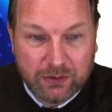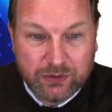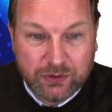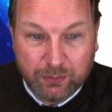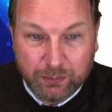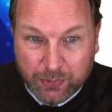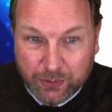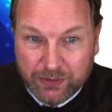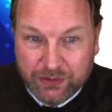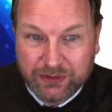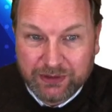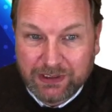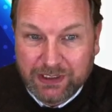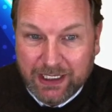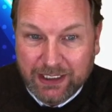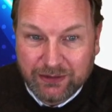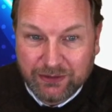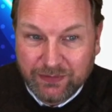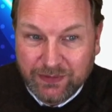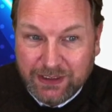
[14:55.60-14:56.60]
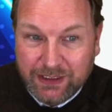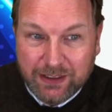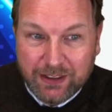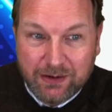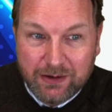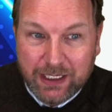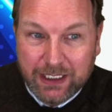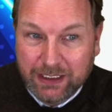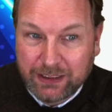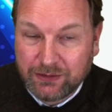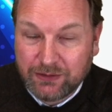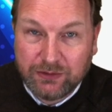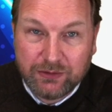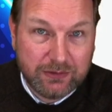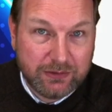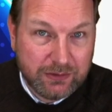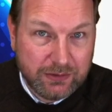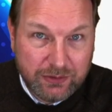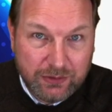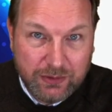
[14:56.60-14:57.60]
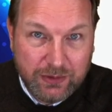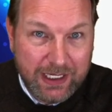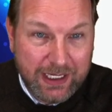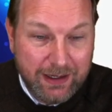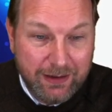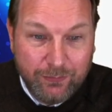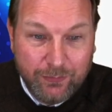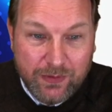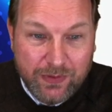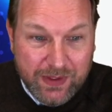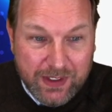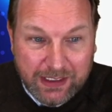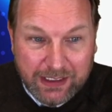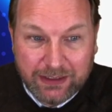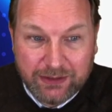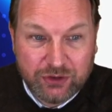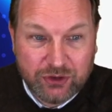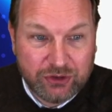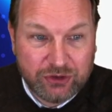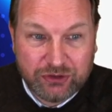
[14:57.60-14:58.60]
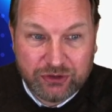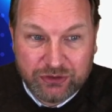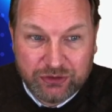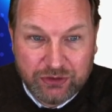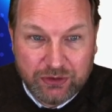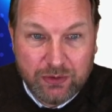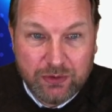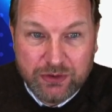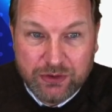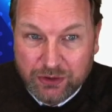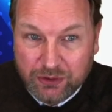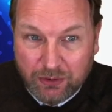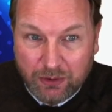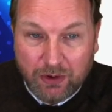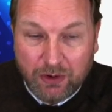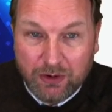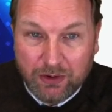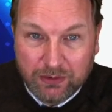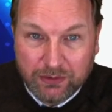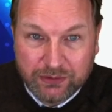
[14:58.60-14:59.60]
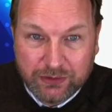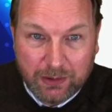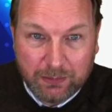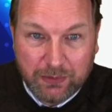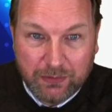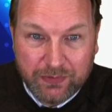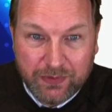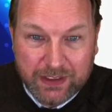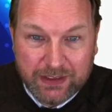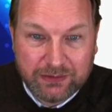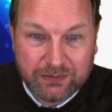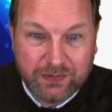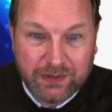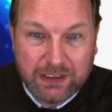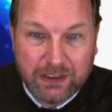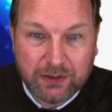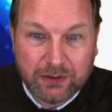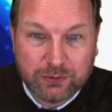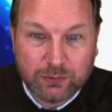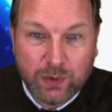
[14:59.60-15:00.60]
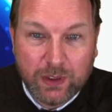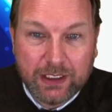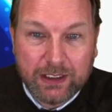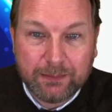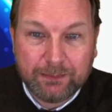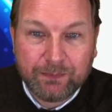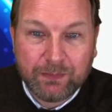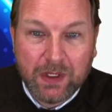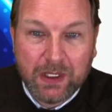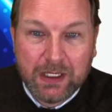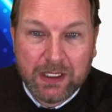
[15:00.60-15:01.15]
to personalize video. I can do everything I just showed you on top of this video as well.